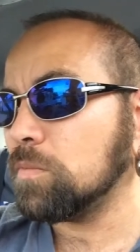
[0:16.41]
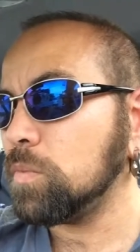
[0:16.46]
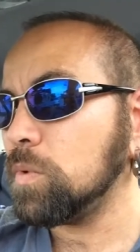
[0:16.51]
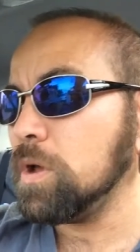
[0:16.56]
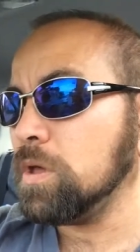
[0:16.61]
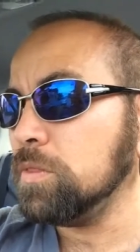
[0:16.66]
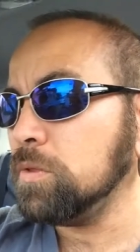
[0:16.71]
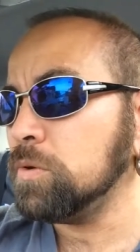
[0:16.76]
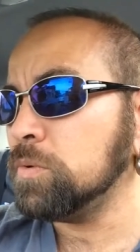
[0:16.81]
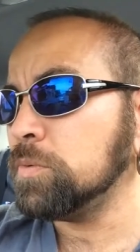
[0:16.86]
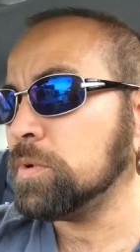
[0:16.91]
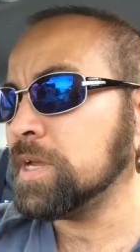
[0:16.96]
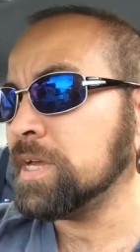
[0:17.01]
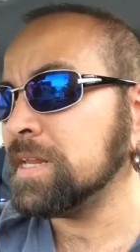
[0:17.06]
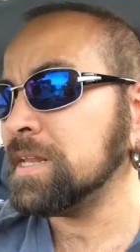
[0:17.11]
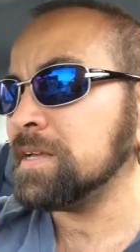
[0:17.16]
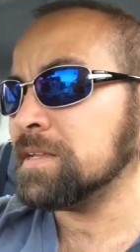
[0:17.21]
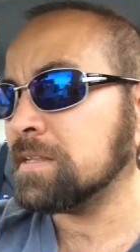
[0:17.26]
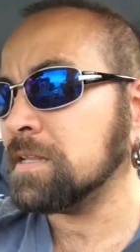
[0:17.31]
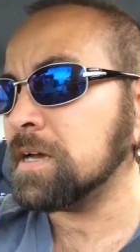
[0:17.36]
Where the
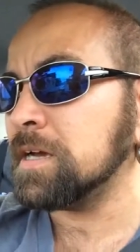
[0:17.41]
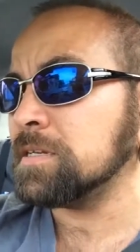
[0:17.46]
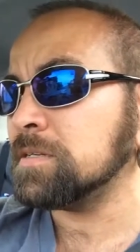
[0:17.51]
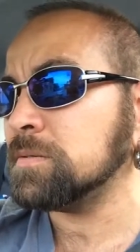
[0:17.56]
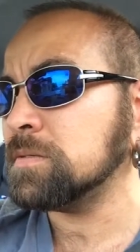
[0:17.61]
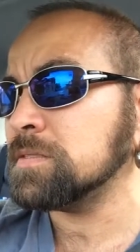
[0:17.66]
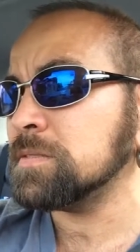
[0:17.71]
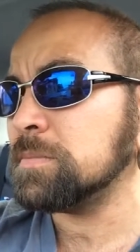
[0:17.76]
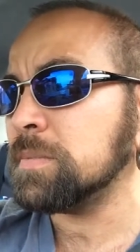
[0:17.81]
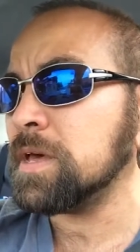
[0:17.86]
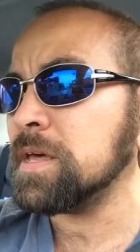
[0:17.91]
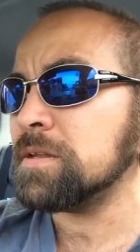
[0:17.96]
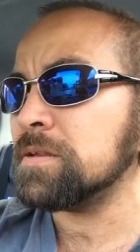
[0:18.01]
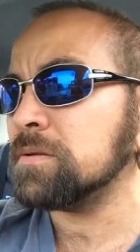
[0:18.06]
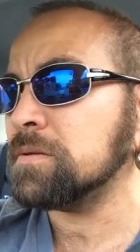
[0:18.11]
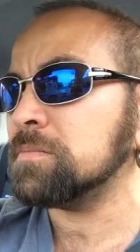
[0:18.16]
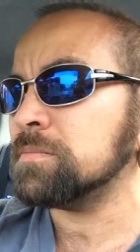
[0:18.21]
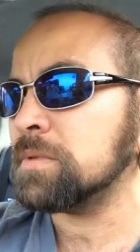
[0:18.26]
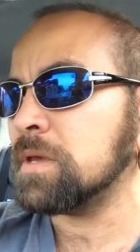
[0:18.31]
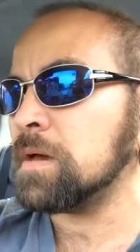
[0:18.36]
reading light was
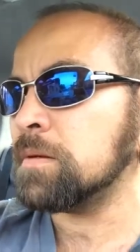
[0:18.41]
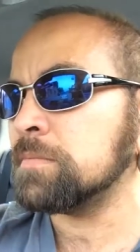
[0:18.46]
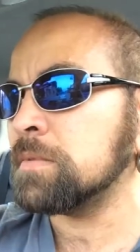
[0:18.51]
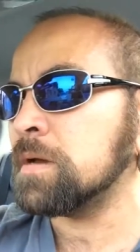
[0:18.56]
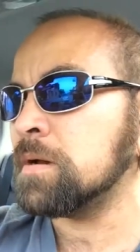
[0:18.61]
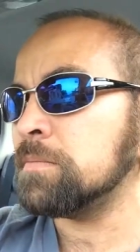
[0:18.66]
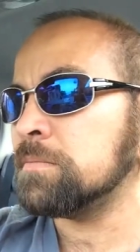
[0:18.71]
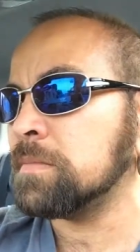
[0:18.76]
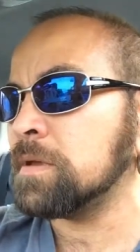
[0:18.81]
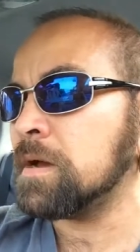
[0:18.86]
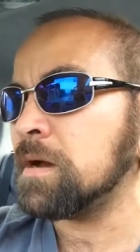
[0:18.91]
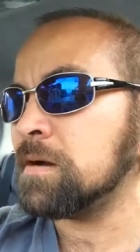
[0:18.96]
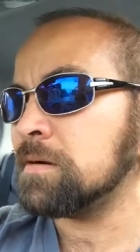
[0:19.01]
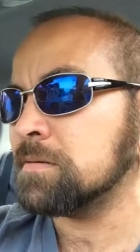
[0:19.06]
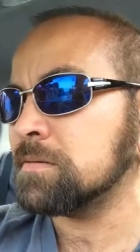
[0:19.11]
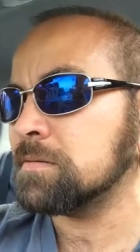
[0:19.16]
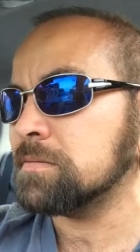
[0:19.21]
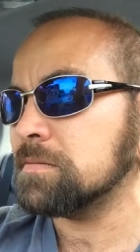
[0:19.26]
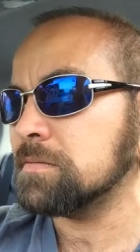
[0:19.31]
better, meow, meow, meow.